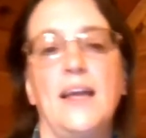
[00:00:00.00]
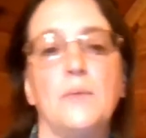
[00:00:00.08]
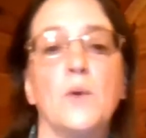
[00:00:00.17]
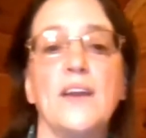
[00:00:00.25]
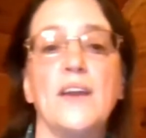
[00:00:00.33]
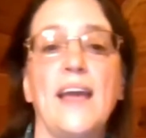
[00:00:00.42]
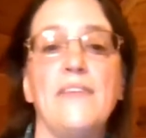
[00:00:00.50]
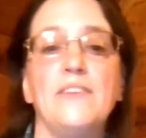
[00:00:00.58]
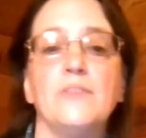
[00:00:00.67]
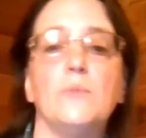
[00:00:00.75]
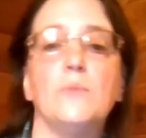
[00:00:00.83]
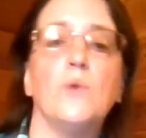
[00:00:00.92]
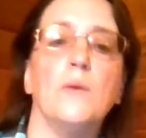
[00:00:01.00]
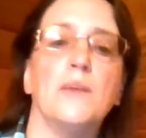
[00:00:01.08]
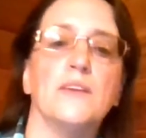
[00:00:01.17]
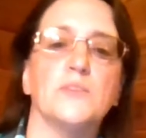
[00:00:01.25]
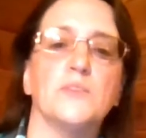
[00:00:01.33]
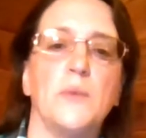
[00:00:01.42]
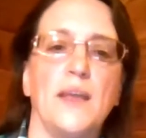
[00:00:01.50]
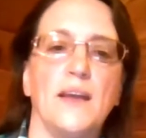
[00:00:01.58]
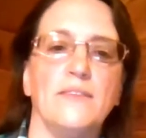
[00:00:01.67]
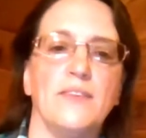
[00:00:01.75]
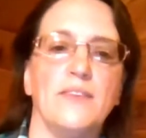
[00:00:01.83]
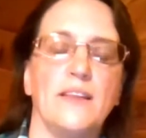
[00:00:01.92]
And we're going to have even more because
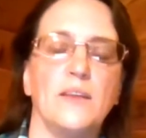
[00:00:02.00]
I